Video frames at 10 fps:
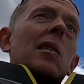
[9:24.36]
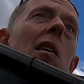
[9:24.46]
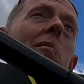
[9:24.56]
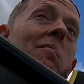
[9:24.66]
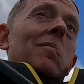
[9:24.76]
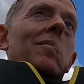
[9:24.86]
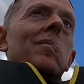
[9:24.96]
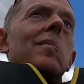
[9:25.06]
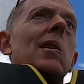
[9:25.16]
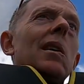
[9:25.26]
So,
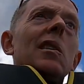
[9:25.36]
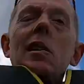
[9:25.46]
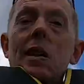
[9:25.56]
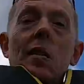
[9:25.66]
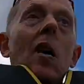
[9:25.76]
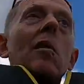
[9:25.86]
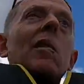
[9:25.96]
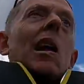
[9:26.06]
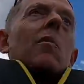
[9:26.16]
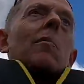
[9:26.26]
just a thought, if
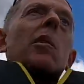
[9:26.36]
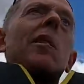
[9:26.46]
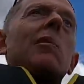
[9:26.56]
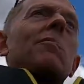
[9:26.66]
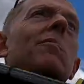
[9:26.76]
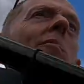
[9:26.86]
you like what I'm doing.